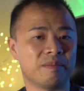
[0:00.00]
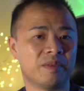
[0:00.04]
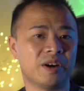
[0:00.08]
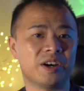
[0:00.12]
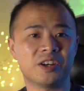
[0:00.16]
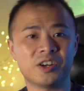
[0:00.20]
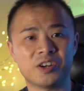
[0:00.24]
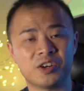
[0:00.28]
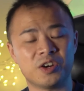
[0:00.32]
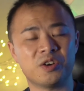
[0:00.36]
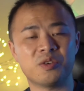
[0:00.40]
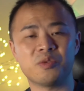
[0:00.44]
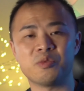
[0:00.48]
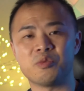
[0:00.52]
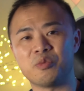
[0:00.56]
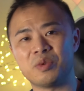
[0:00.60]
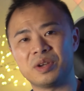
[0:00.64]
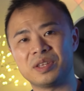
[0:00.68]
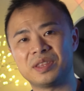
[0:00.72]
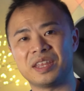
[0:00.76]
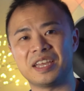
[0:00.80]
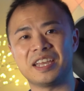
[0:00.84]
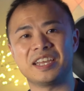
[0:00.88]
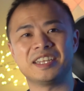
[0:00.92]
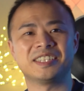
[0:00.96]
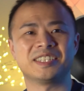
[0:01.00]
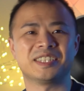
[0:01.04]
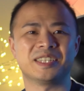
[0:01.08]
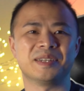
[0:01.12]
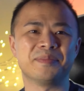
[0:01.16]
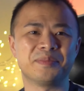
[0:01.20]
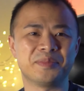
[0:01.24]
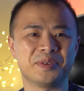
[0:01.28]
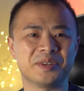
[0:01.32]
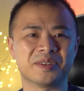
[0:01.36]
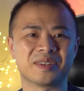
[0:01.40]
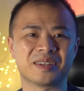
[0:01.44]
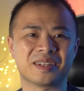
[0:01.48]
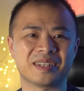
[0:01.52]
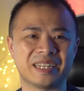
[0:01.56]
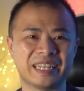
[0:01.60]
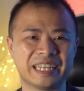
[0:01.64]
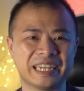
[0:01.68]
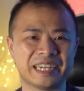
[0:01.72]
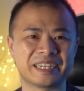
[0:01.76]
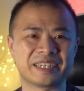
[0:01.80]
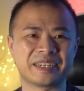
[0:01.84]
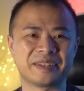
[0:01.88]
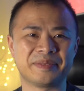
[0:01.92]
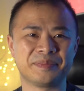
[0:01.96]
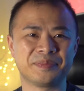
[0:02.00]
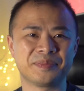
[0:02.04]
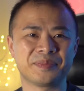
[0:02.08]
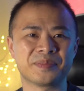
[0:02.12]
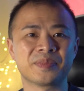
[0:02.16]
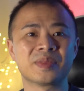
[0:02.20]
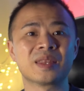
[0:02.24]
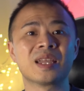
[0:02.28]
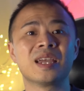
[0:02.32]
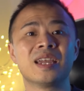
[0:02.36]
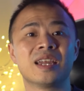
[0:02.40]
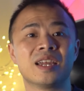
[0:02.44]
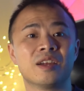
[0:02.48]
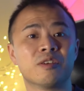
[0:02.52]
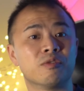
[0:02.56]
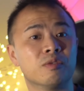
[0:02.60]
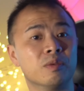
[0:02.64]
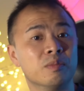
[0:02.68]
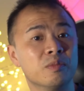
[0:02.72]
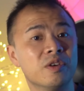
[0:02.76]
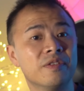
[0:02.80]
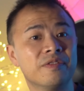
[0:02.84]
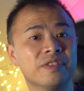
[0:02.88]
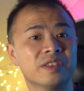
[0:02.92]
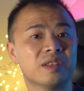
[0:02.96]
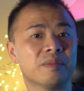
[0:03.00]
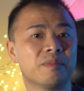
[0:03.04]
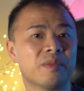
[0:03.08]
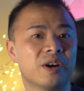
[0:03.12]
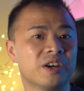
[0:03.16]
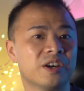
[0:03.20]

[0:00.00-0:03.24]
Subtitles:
of the monitor with a simple click. Removing